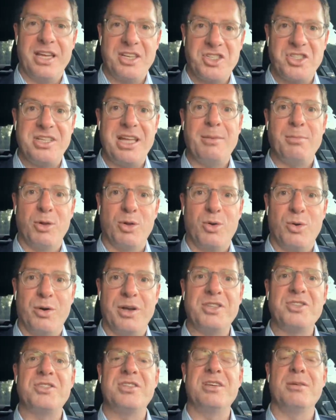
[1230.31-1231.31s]
okay,
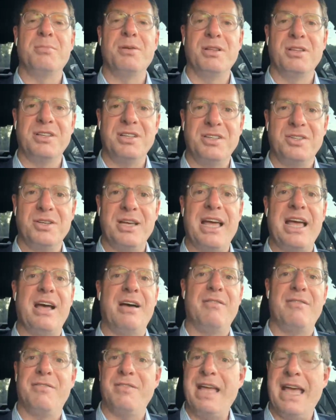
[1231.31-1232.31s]
stablecoins, the ability to
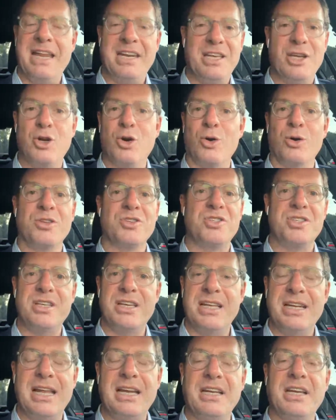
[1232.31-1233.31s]
have any
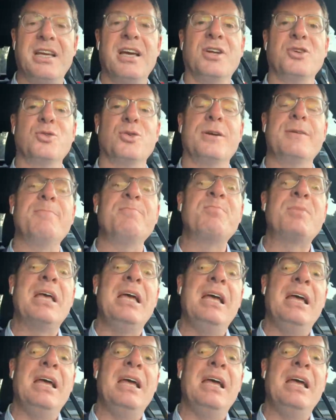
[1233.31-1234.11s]
currency in any country.